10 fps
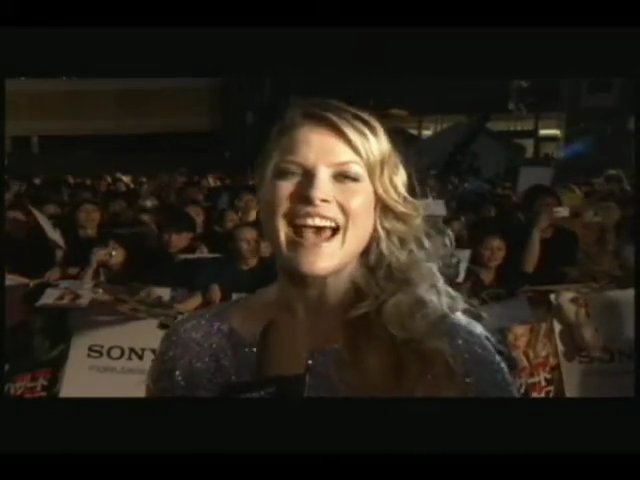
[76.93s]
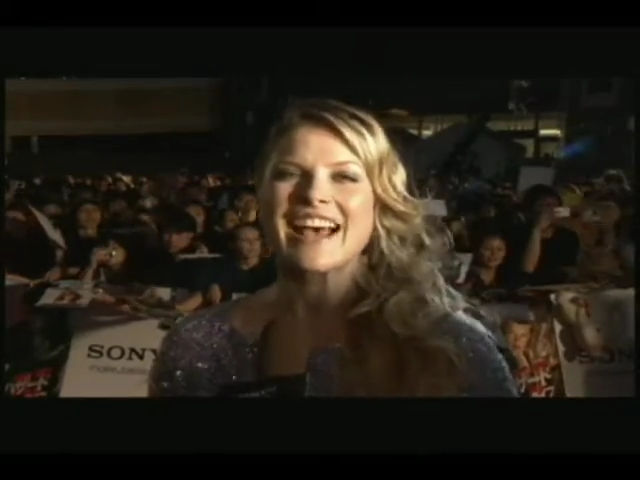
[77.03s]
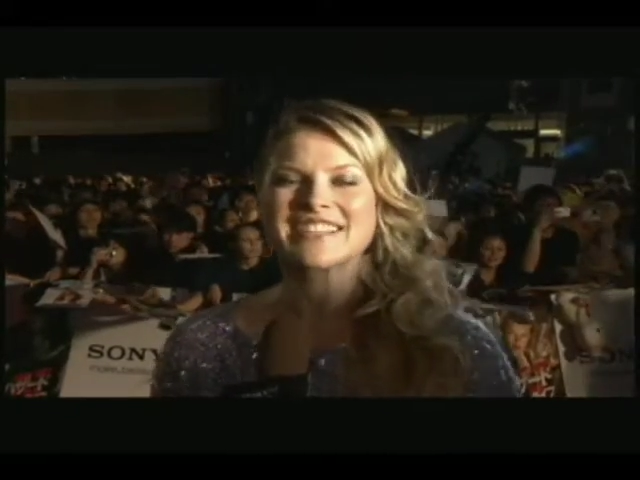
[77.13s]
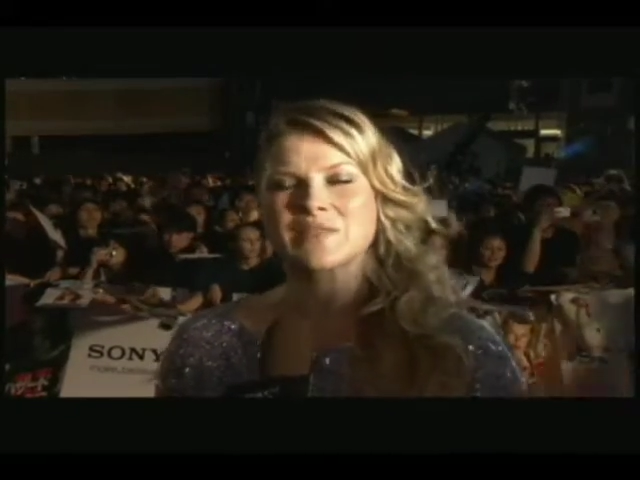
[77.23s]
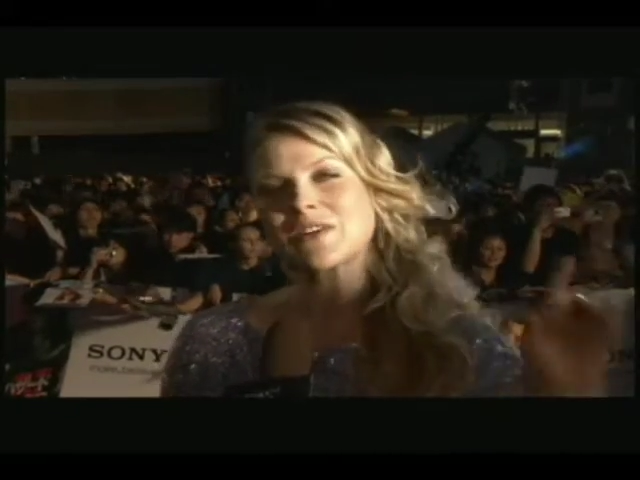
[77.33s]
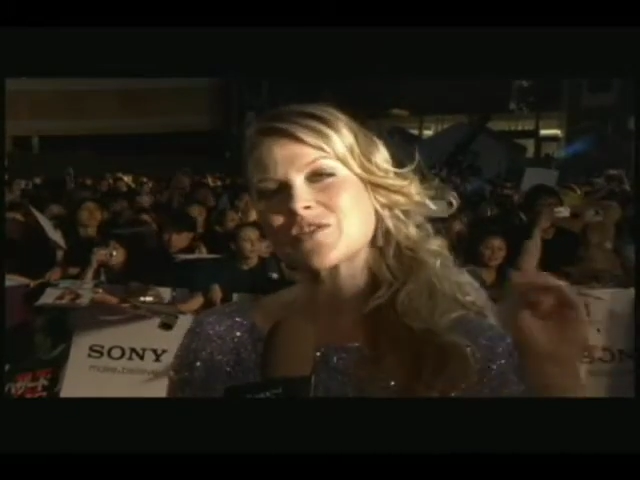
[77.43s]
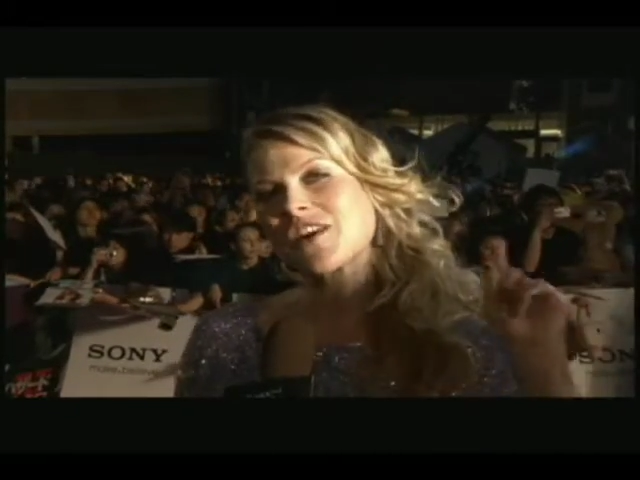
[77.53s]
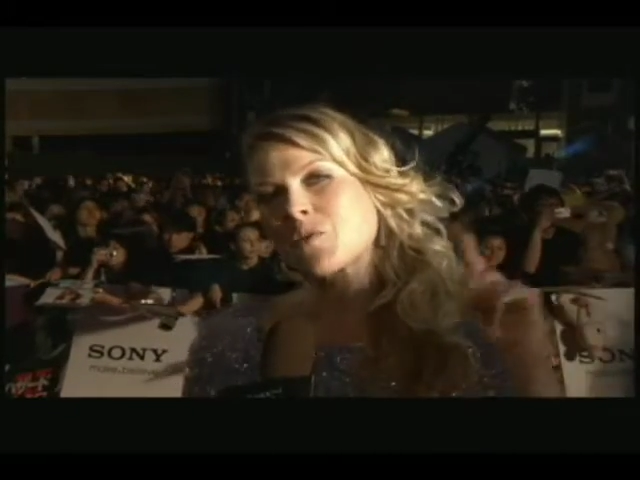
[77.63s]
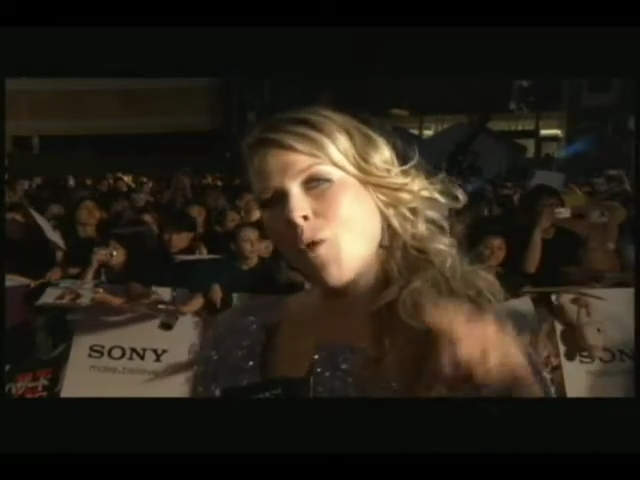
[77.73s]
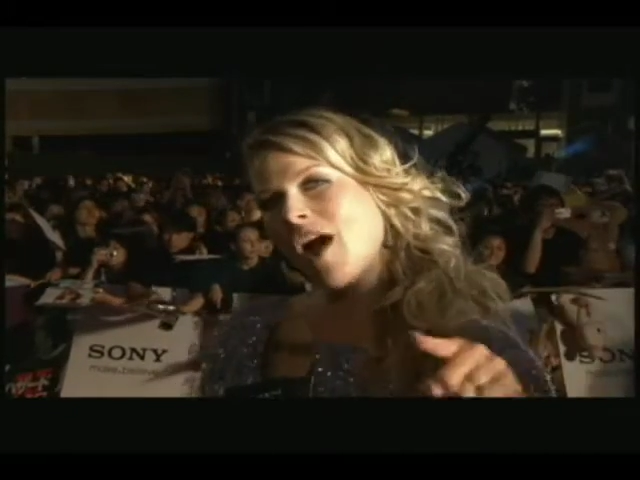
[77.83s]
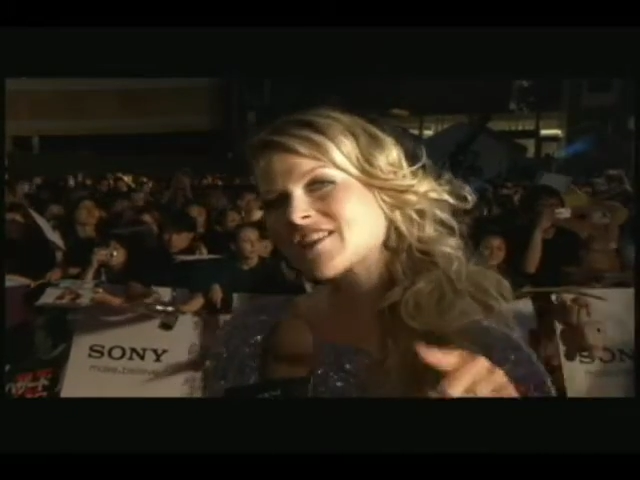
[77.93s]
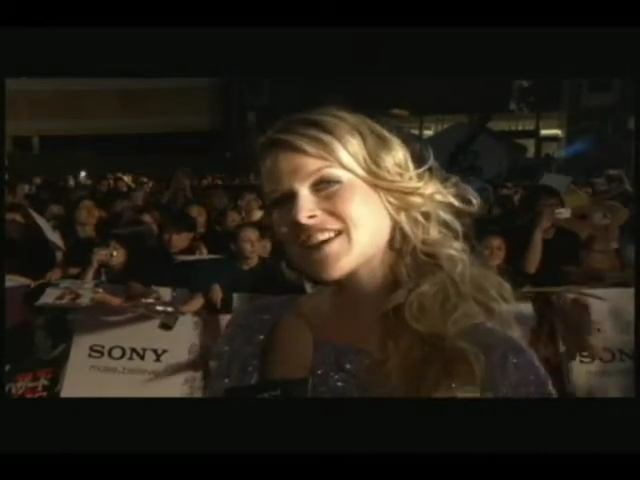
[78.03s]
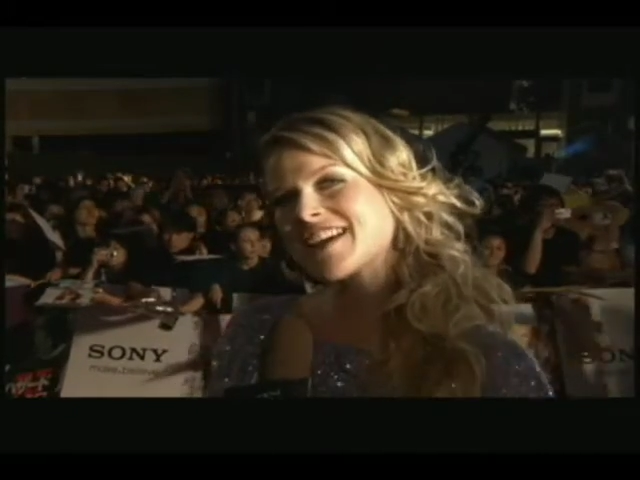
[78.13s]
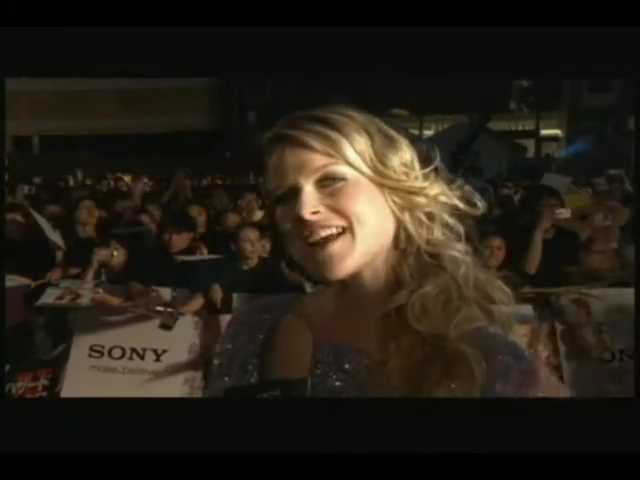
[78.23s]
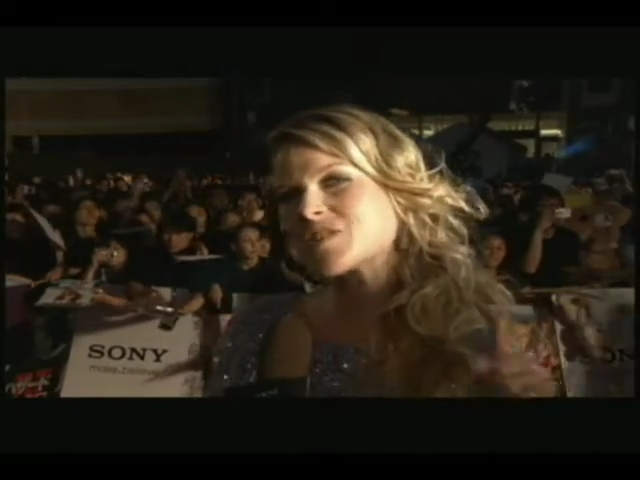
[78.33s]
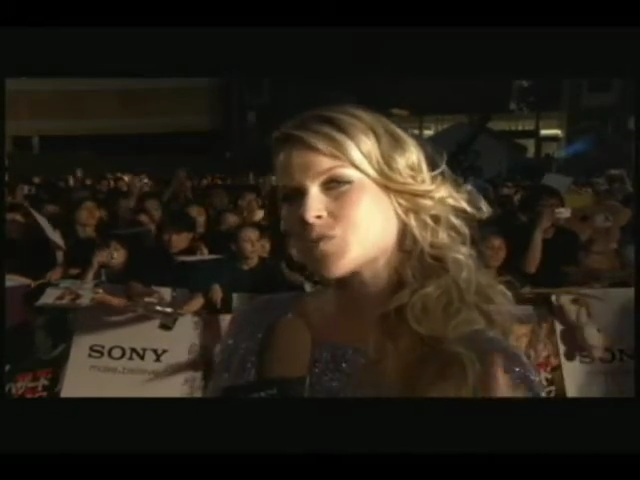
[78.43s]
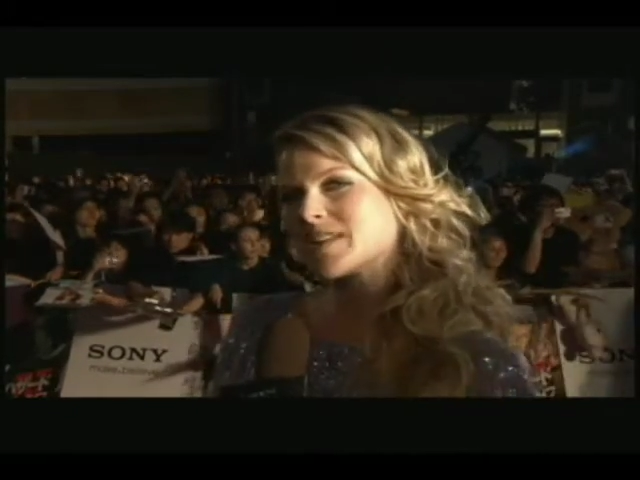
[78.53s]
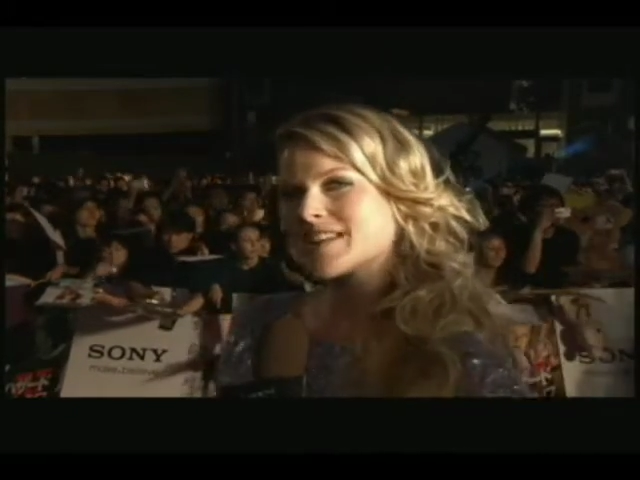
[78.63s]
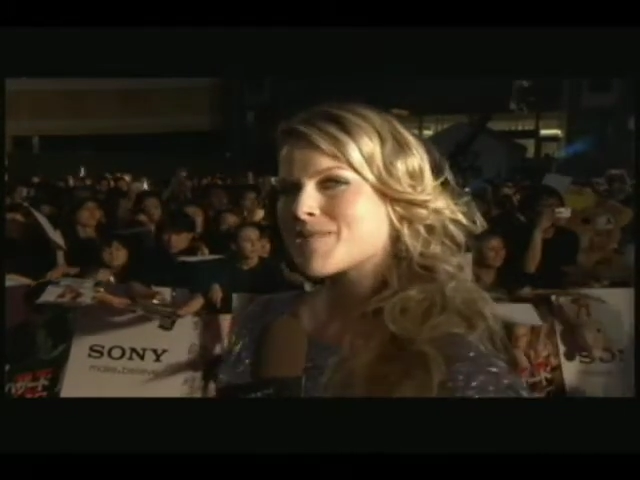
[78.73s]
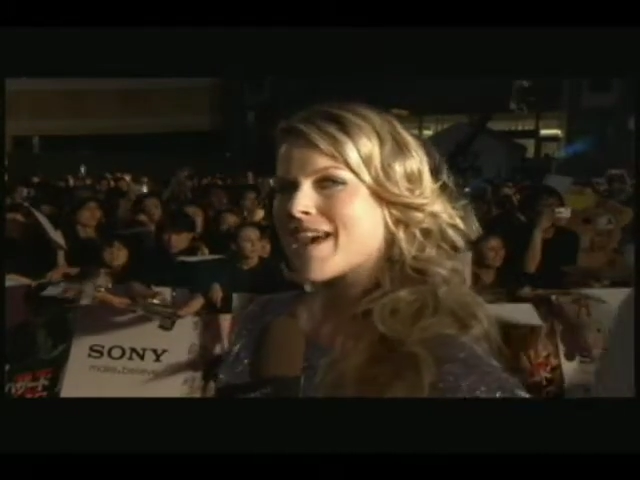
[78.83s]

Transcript: has as much fun watching it as we did